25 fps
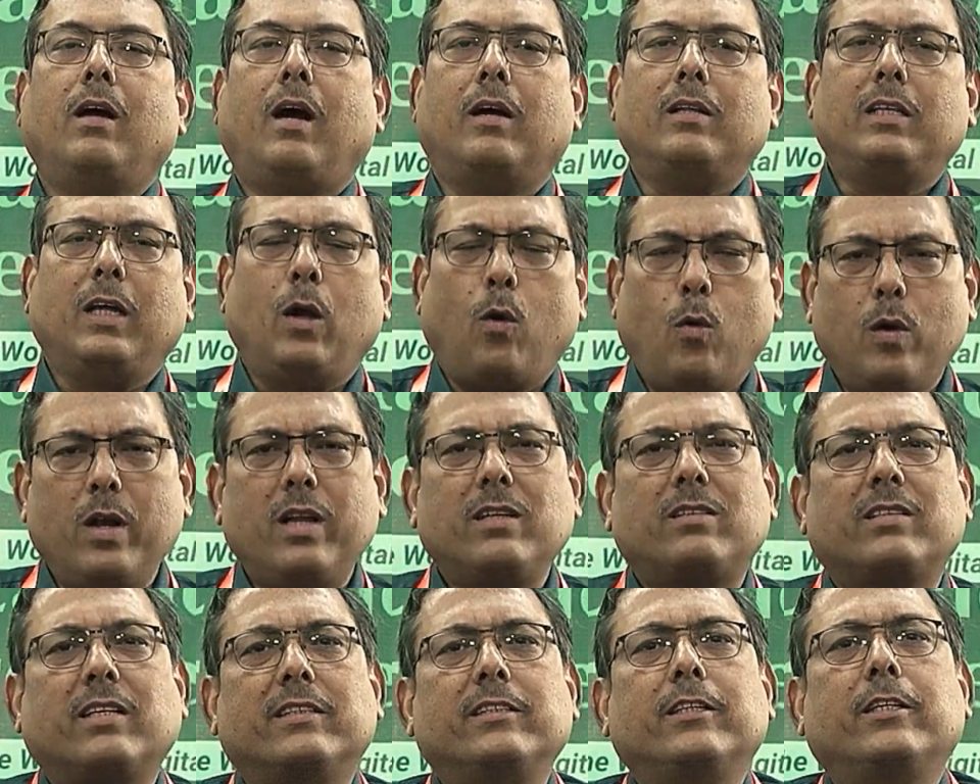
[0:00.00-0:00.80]
The
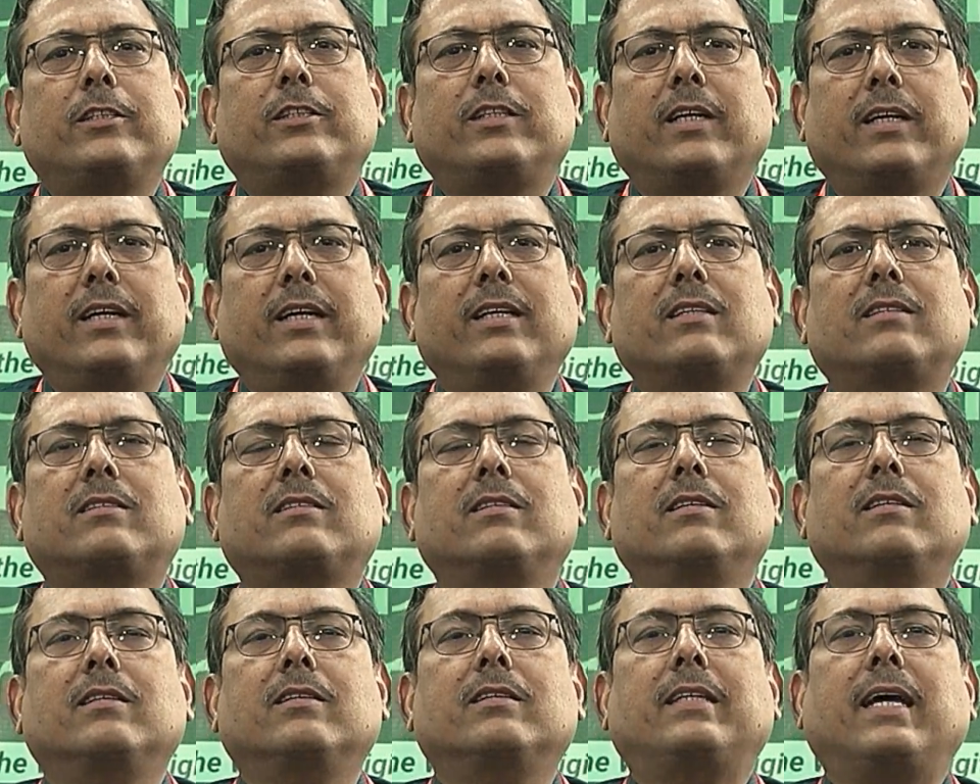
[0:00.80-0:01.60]
only suggestion
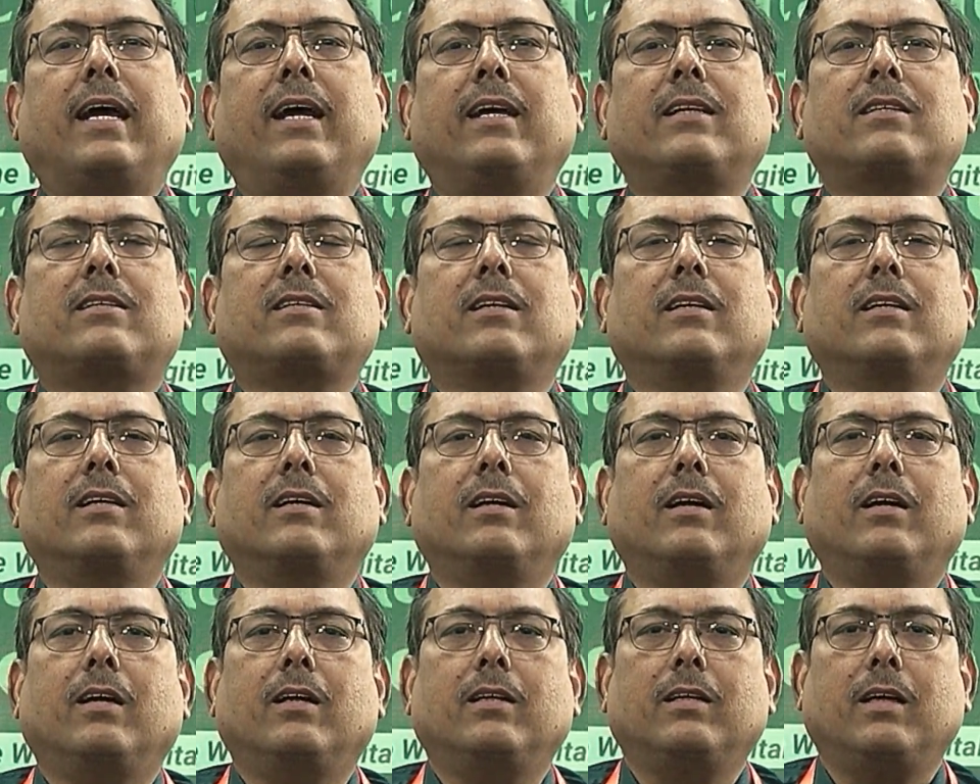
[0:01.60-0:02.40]
is that
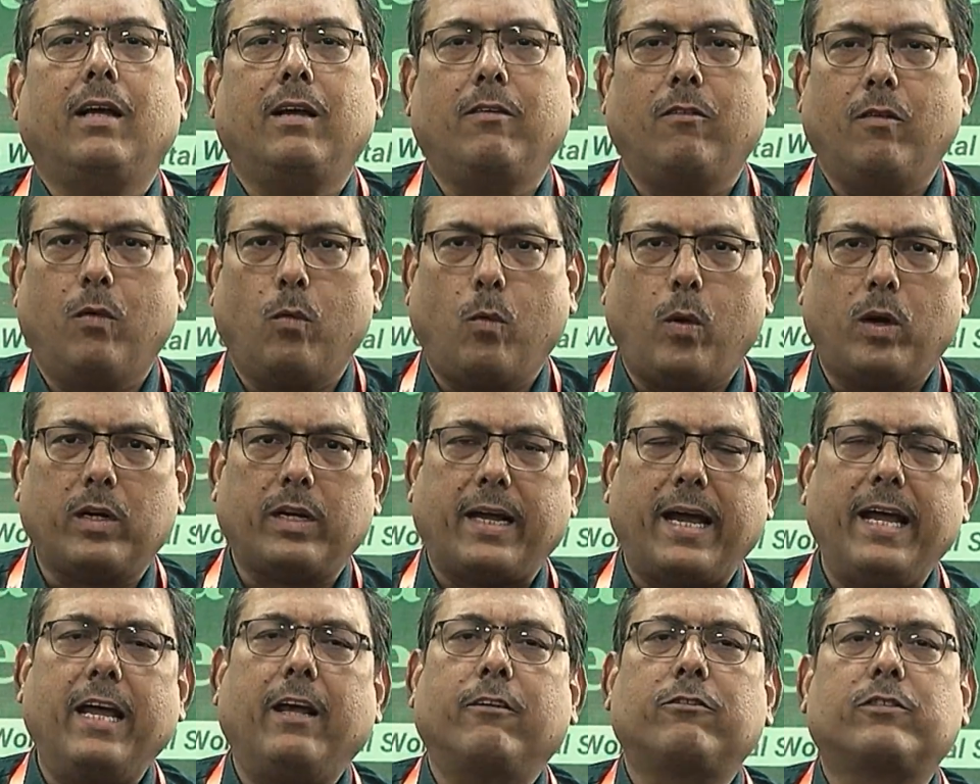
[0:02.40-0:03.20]

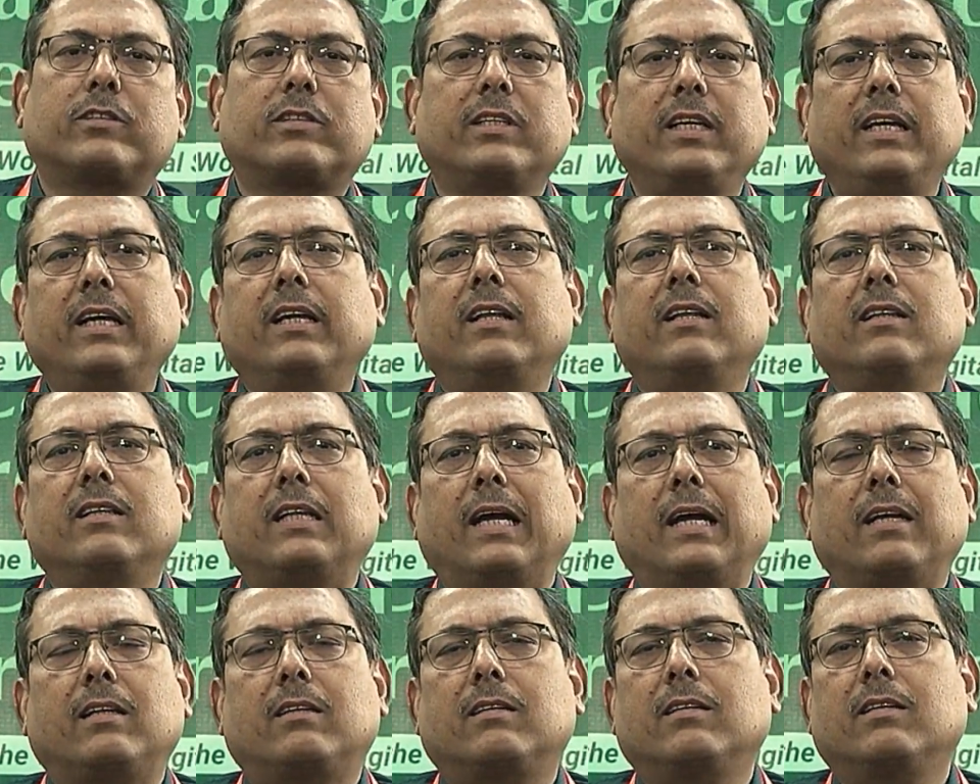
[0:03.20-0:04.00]
what I have seen,
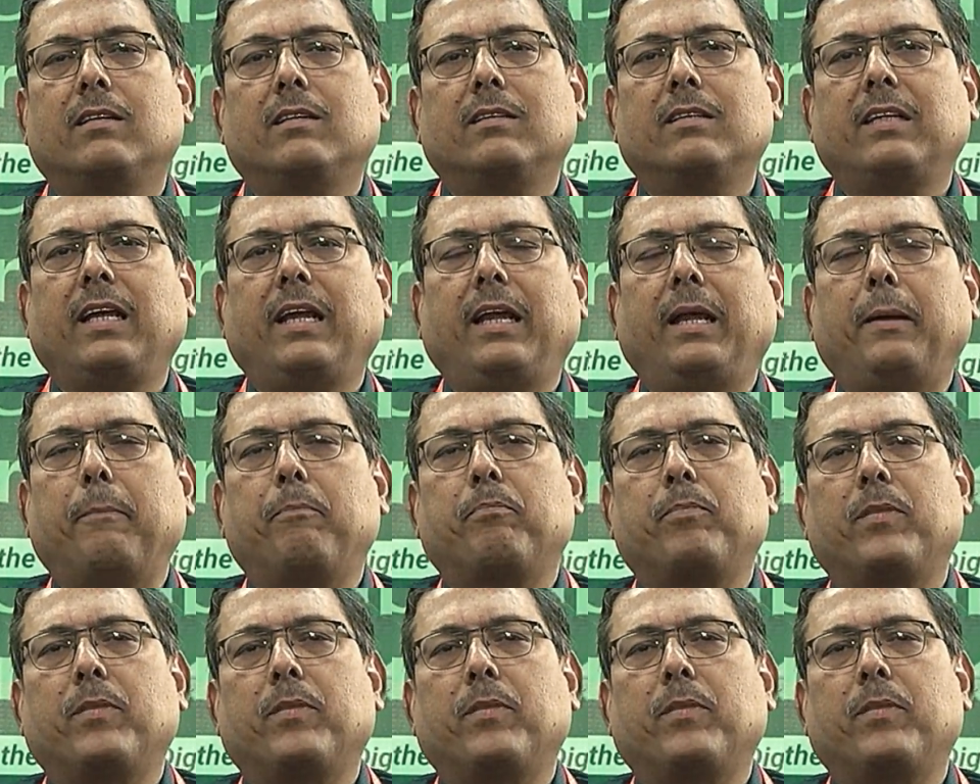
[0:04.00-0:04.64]
that the